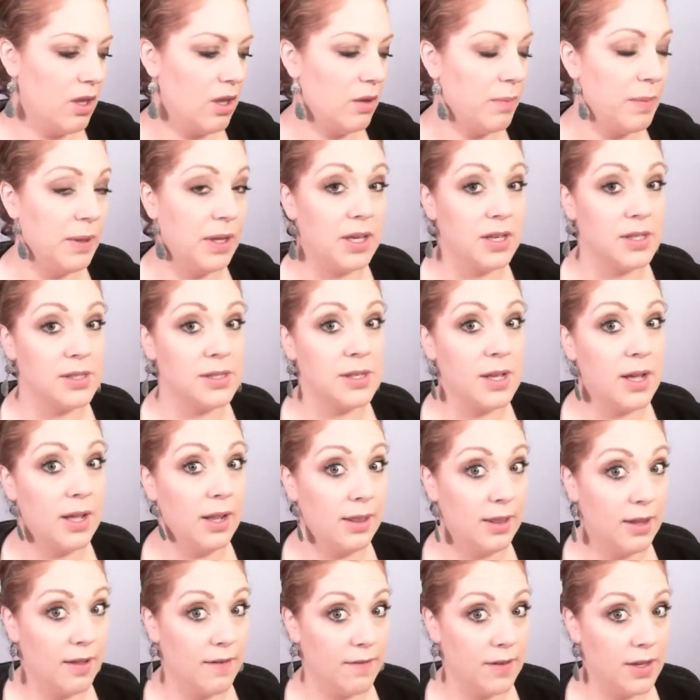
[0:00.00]
because I
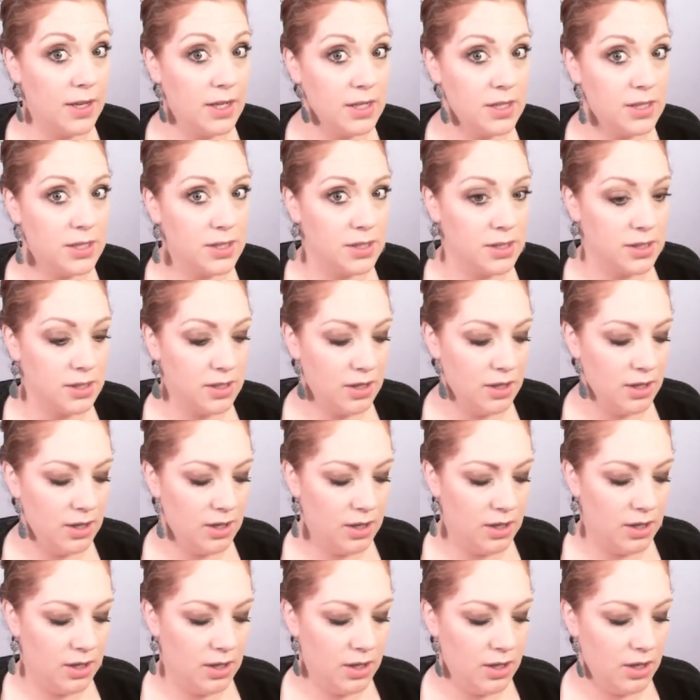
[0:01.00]
love
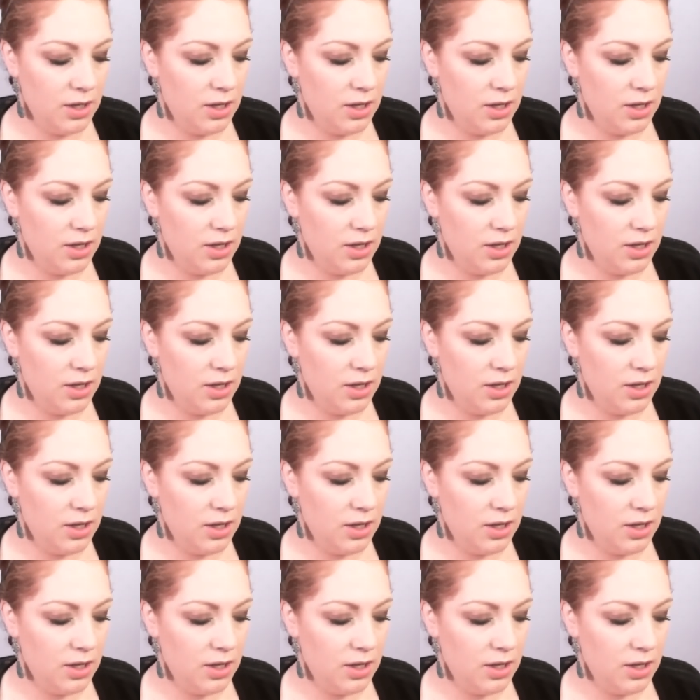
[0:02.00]
it.